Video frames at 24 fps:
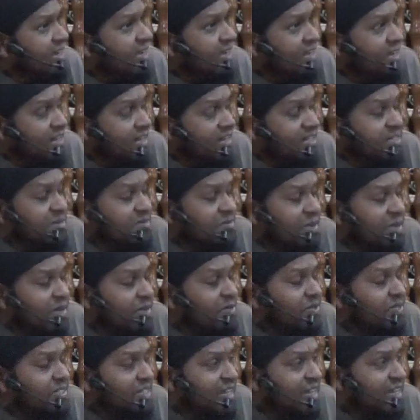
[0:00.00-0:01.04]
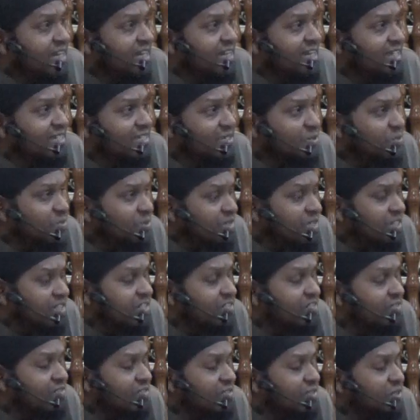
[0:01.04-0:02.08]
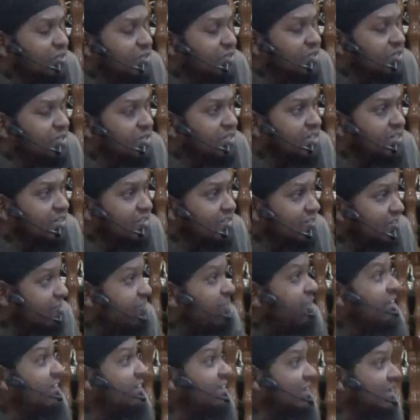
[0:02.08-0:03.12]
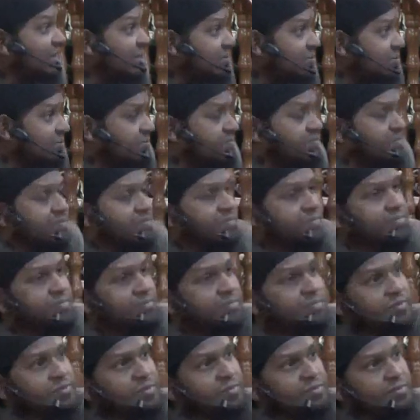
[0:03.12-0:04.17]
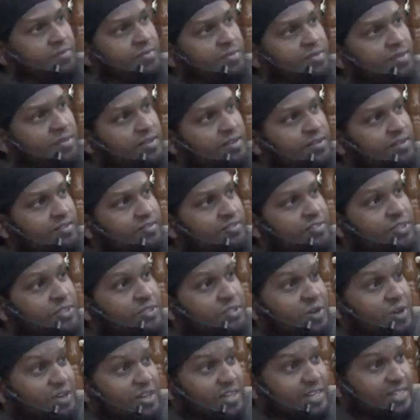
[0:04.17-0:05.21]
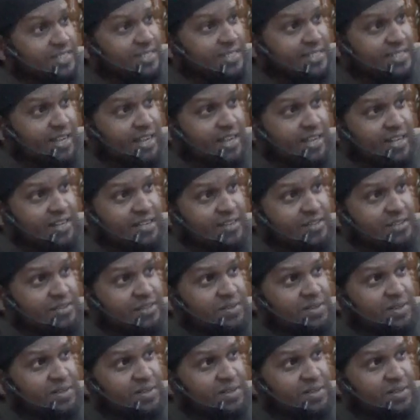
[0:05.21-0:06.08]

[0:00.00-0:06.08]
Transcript: Allah subhanahu wa ta'ala is doing this for you to fear Him, for you to understand